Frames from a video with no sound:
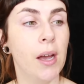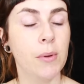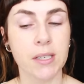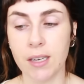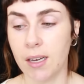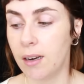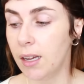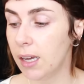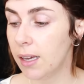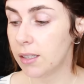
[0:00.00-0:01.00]
I went
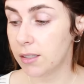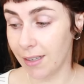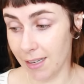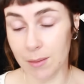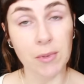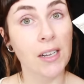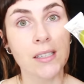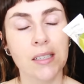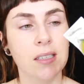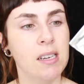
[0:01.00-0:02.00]
in to get something
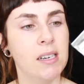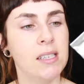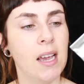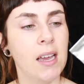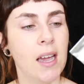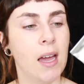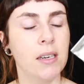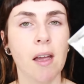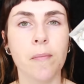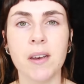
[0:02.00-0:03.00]
else you'll see in a sec,
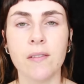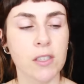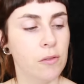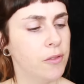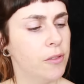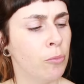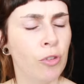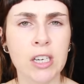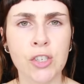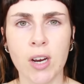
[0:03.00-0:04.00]
and I've been suffering from
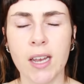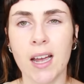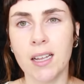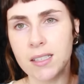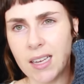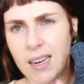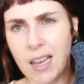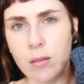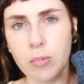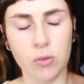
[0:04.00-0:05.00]
really dry hands and
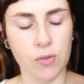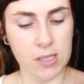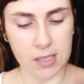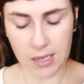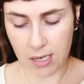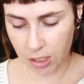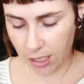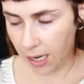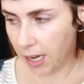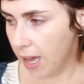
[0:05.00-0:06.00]
elbows recently
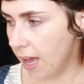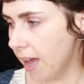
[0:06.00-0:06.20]
actually.